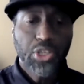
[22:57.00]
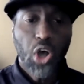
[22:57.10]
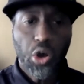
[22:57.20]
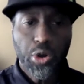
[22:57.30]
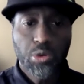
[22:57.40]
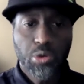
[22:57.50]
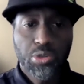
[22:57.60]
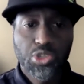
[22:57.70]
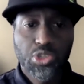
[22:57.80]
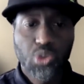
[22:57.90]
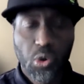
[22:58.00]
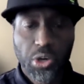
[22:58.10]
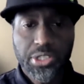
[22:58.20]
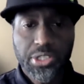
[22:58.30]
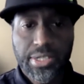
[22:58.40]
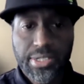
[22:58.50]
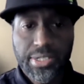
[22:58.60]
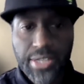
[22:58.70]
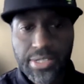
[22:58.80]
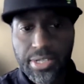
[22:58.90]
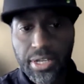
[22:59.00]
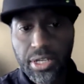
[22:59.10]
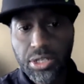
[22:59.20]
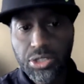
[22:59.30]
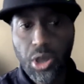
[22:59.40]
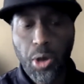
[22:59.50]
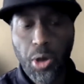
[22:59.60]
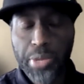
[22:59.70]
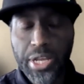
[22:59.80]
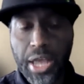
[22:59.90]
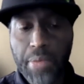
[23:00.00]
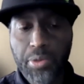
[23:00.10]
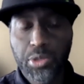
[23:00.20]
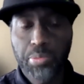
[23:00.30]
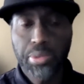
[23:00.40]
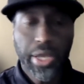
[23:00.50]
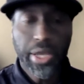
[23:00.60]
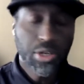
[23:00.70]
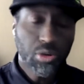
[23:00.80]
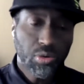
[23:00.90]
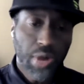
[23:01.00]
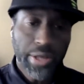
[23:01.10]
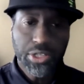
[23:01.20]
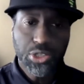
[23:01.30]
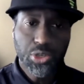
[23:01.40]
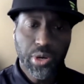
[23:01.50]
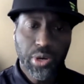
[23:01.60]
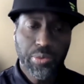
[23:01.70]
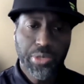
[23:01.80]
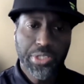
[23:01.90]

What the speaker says: it's auto source sensing. So being able to plug in directly to a